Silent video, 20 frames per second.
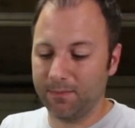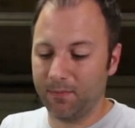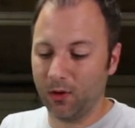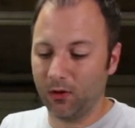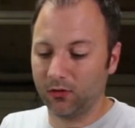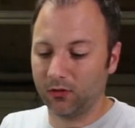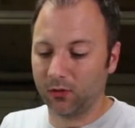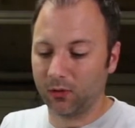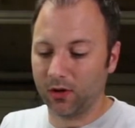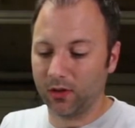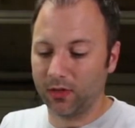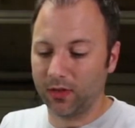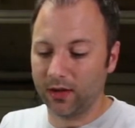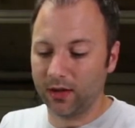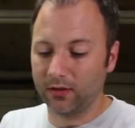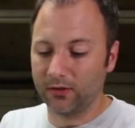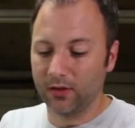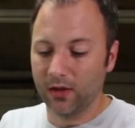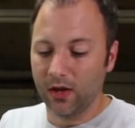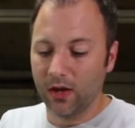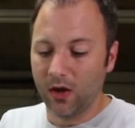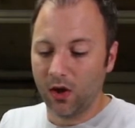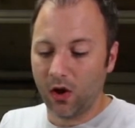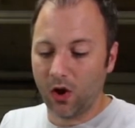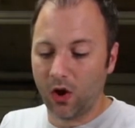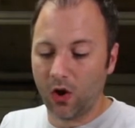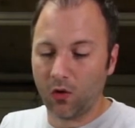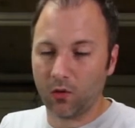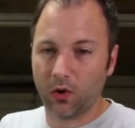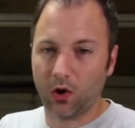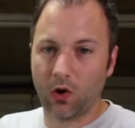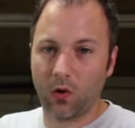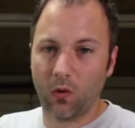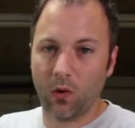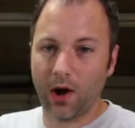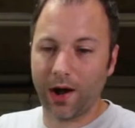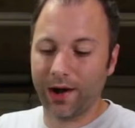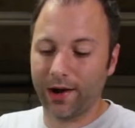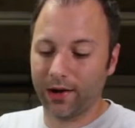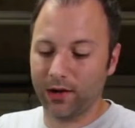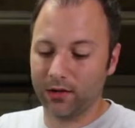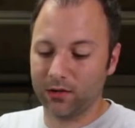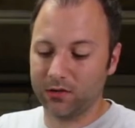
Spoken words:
those sort of things all require